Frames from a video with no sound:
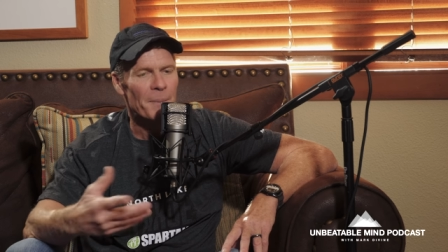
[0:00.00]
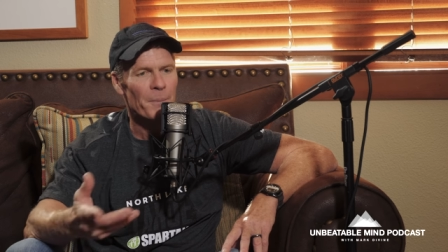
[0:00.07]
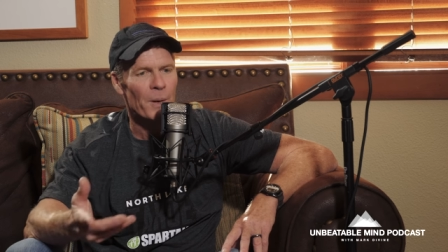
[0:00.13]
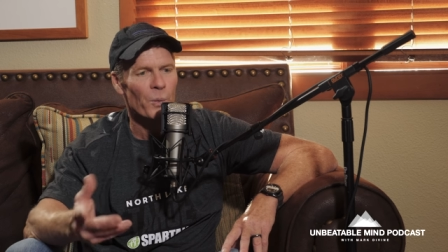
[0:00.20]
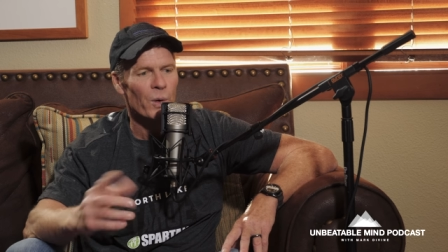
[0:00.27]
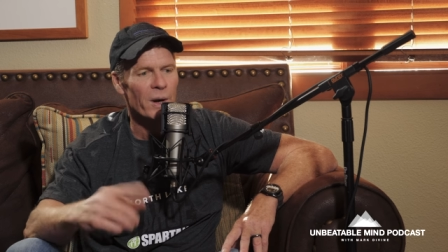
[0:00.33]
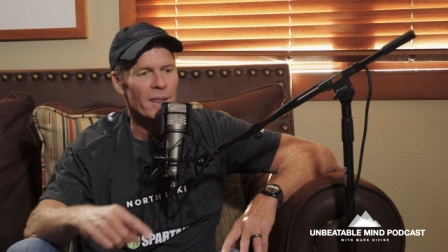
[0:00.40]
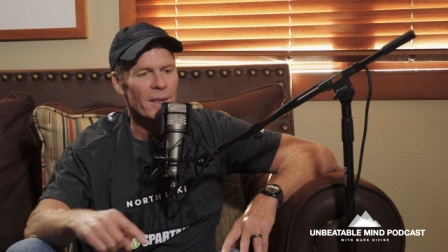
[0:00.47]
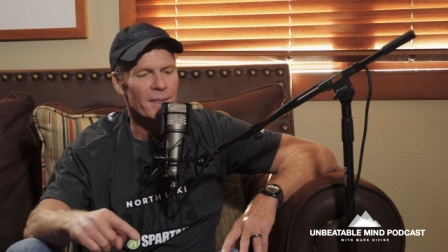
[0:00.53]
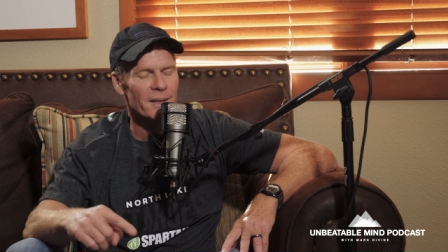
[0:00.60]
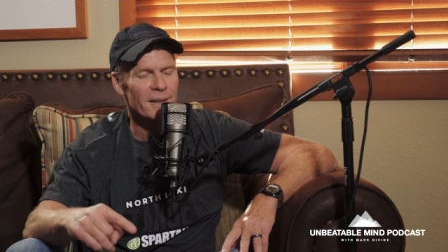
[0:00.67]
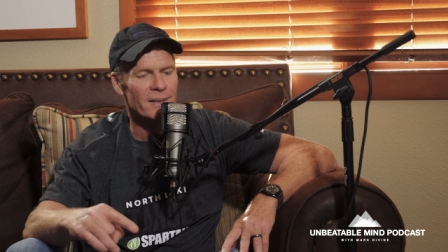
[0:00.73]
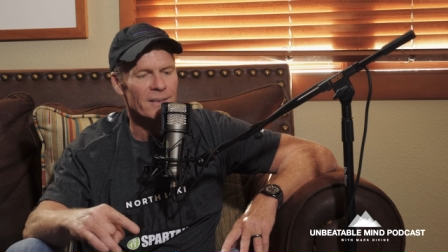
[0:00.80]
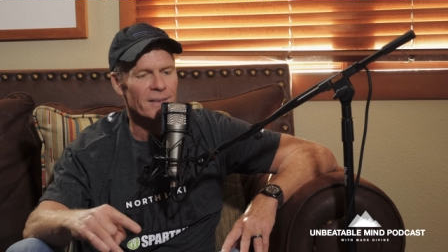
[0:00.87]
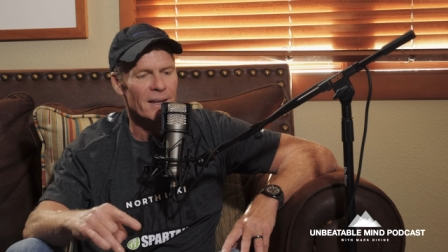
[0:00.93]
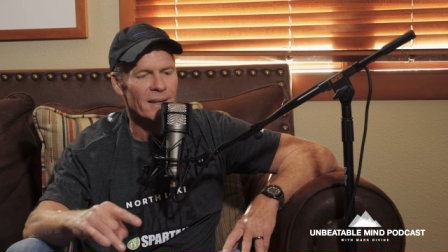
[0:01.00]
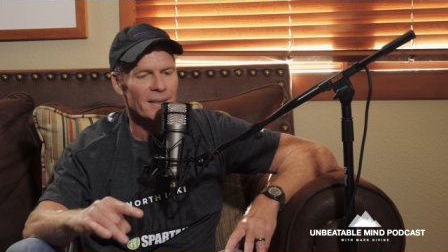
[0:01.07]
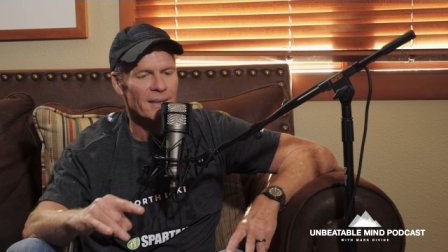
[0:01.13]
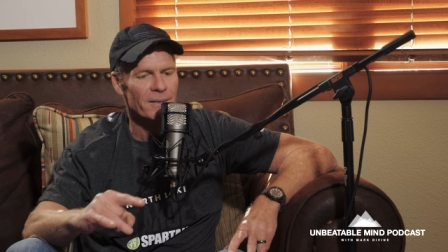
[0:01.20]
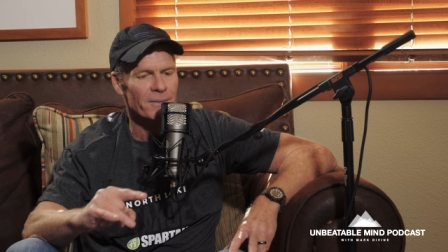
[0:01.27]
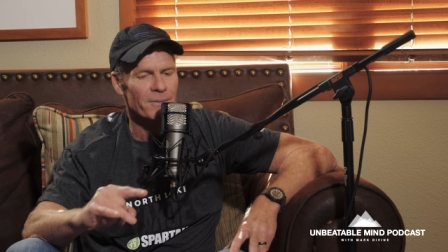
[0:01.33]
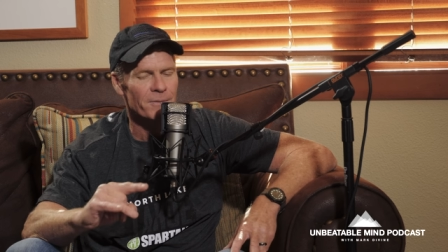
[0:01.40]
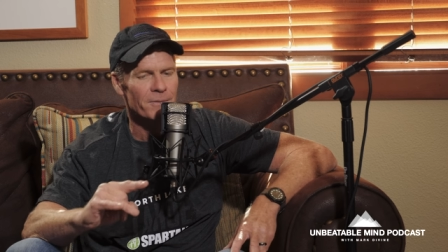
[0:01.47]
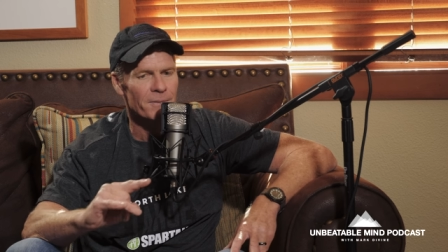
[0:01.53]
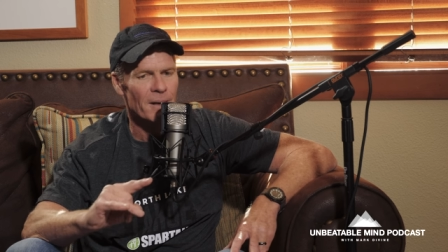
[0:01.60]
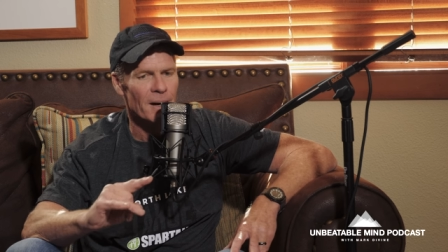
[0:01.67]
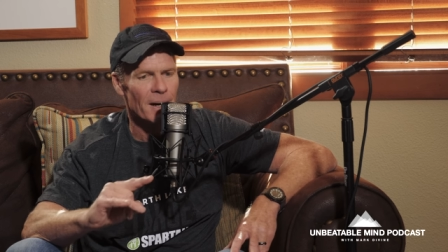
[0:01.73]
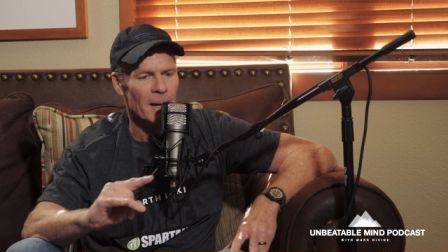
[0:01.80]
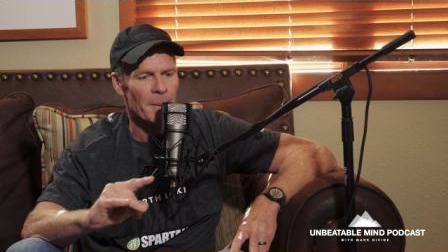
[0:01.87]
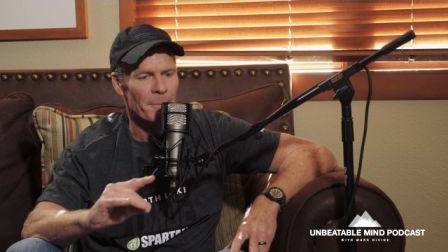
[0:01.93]
But one of the things that the
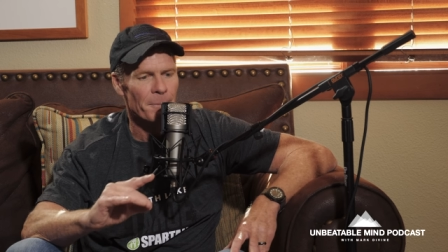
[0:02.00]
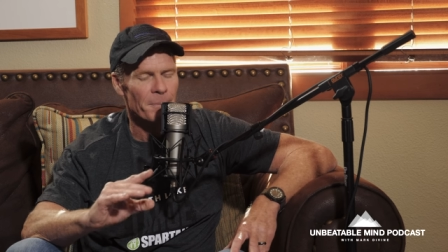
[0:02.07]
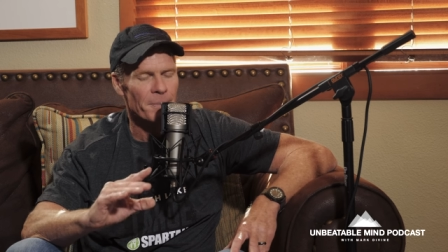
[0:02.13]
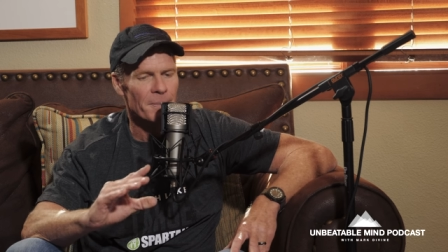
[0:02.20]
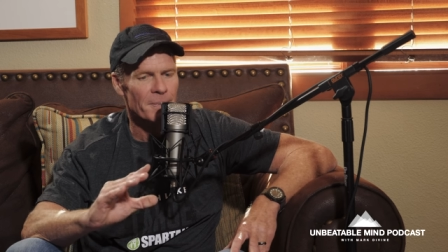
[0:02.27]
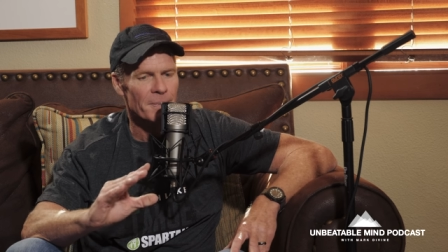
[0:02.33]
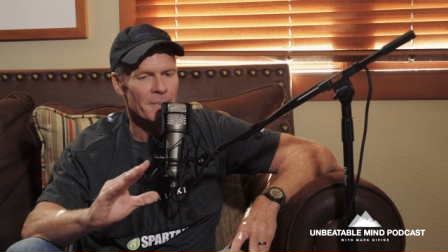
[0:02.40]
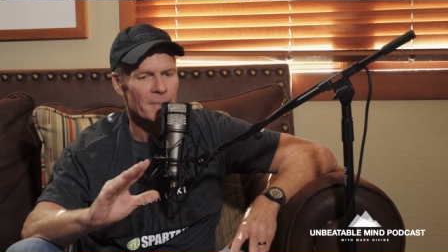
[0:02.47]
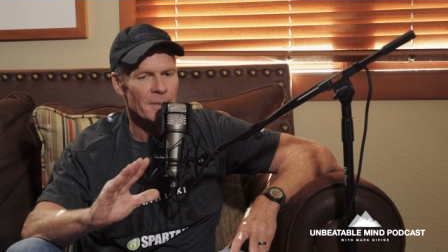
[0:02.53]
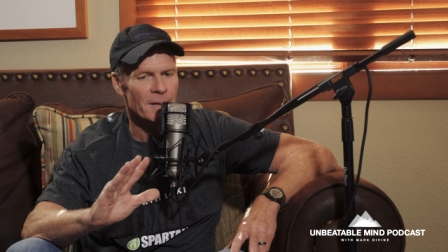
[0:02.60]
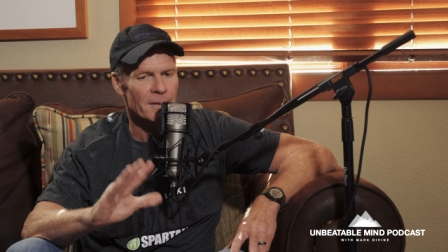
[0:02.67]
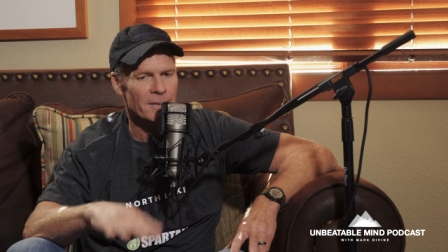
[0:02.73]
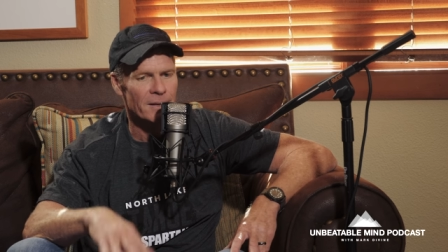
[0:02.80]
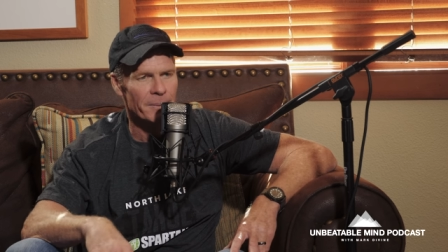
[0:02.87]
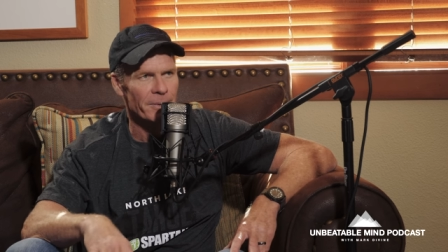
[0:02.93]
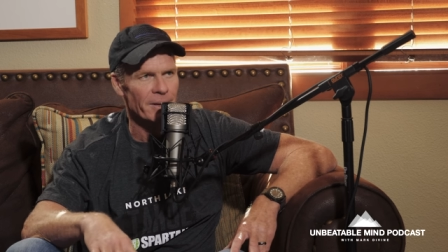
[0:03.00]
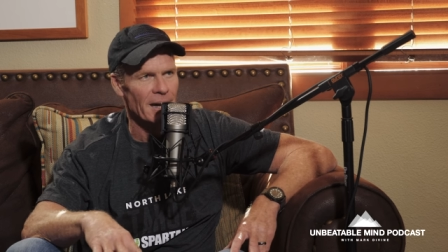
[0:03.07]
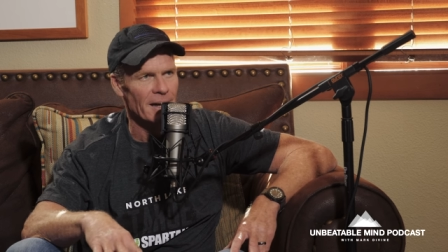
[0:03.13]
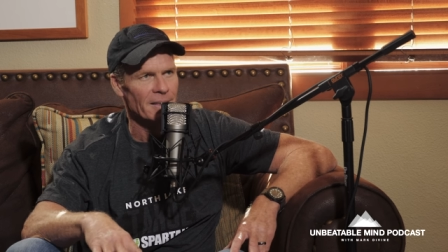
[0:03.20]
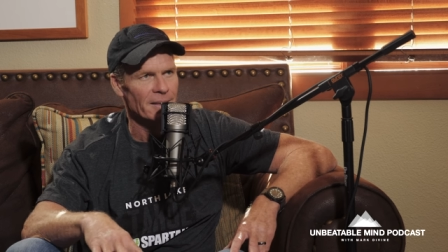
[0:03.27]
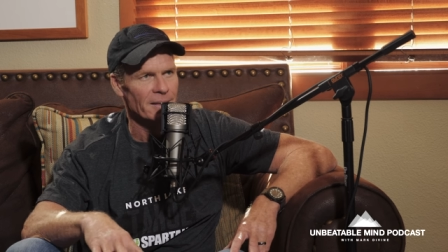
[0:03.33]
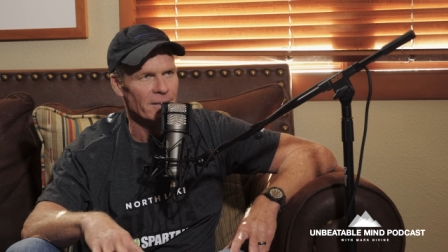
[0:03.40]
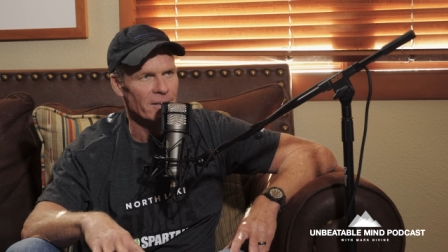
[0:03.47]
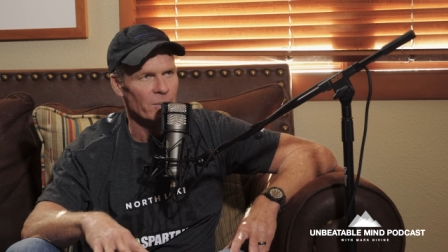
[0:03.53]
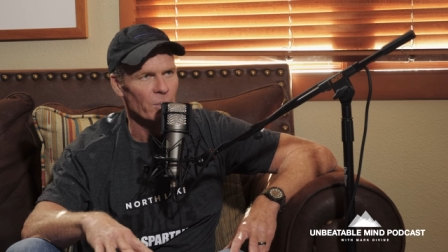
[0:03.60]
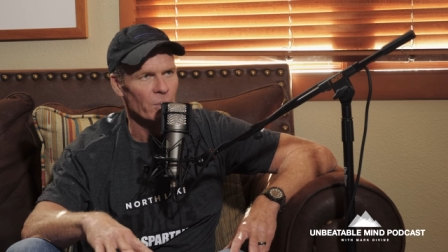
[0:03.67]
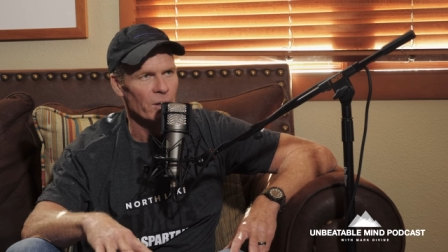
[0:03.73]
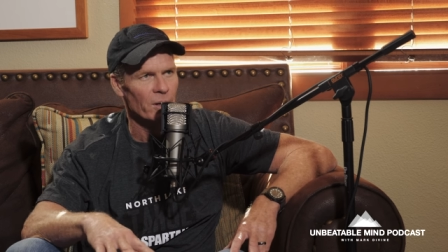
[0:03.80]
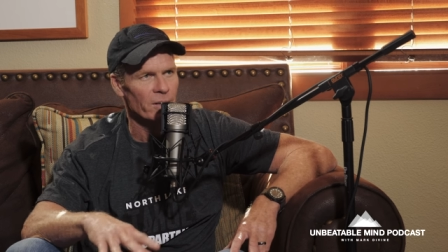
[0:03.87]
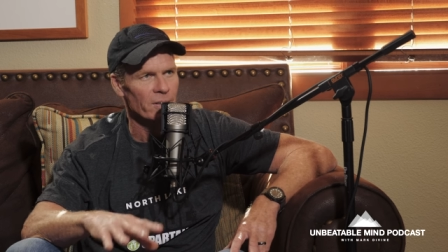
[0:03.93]
um, the disabled athletes
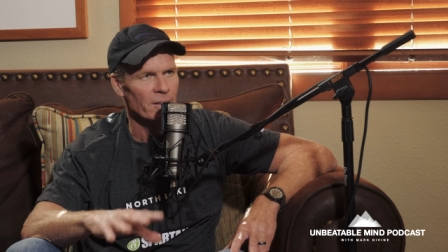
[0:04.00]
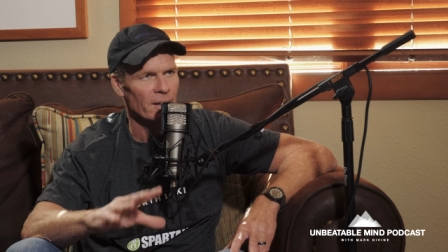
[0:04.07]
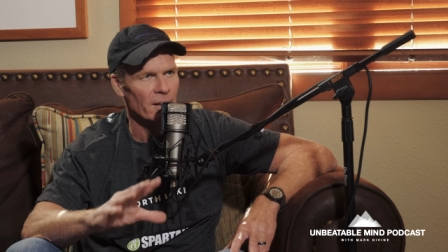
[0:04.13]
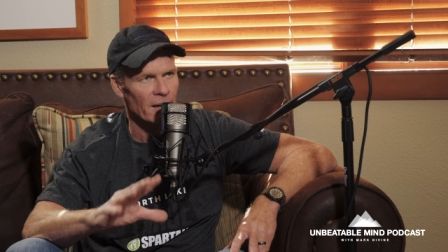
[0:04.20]
and warriors